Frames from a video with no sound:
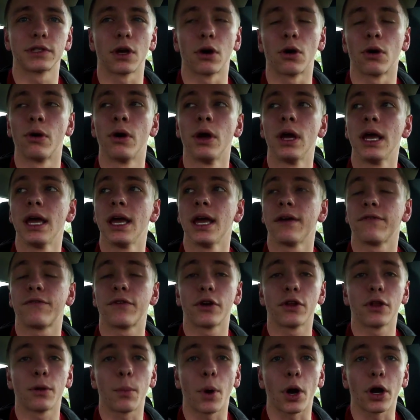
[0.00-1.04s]
So if
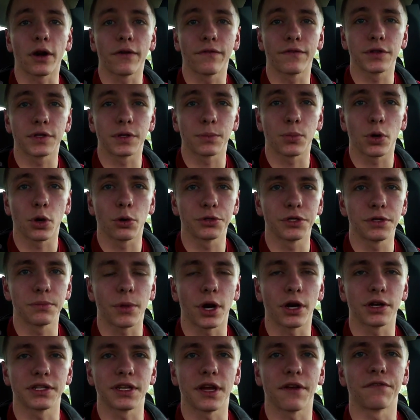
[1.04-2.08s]
you're in the market for some protein
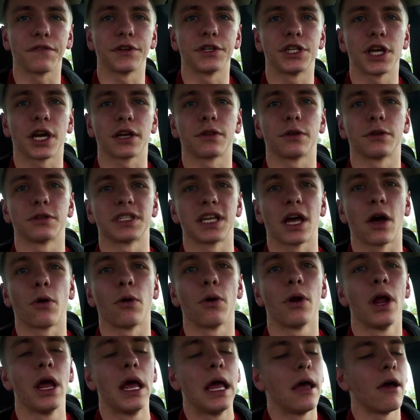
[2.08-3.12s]
bars, definitely check those out.